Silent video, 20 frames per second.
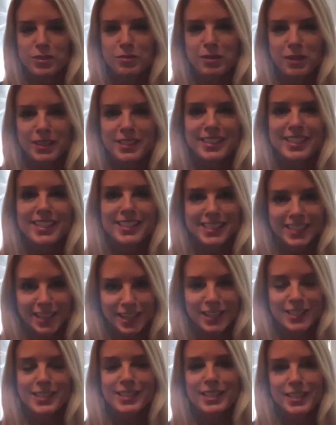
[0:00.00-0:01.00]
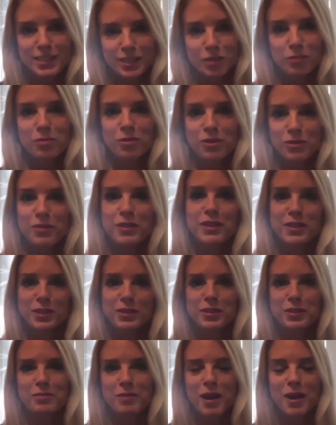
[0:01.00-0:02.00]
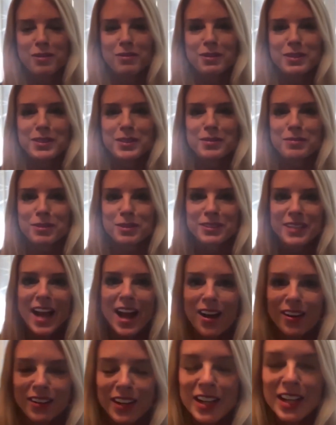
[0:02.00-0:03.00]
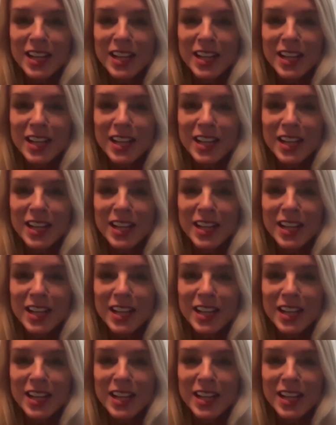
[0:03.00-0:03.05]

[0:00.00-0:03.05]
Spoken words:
because he is innocent until proven guilty by a reasonable doubt.